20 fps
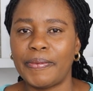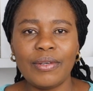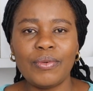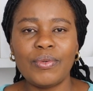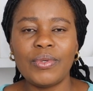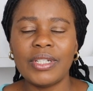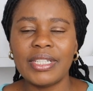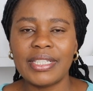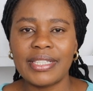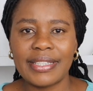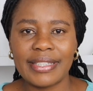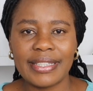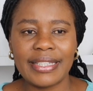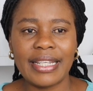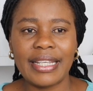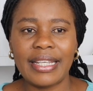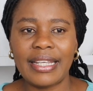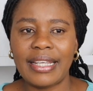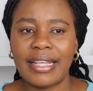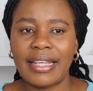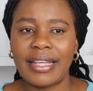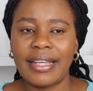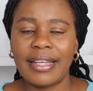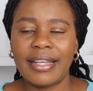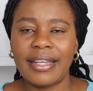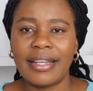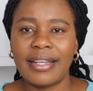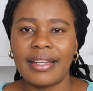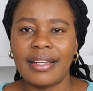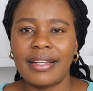They won't see
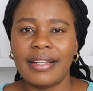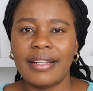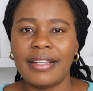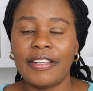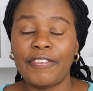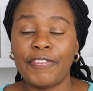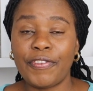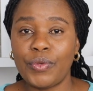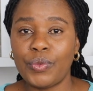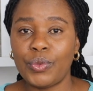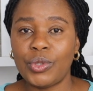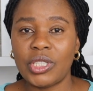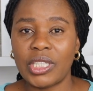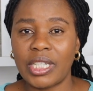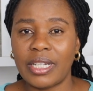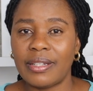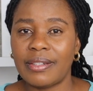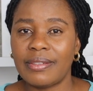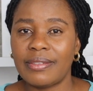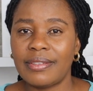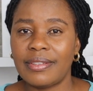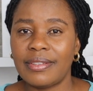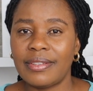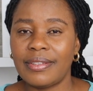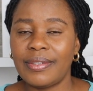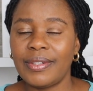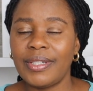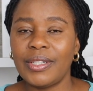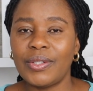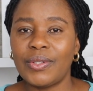the future.
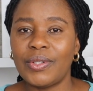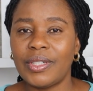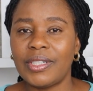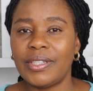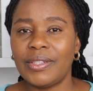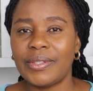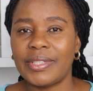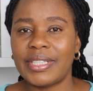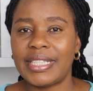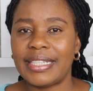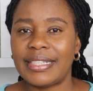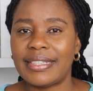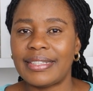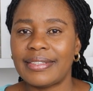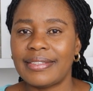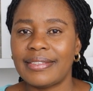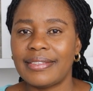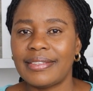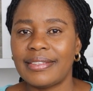Only God knows it.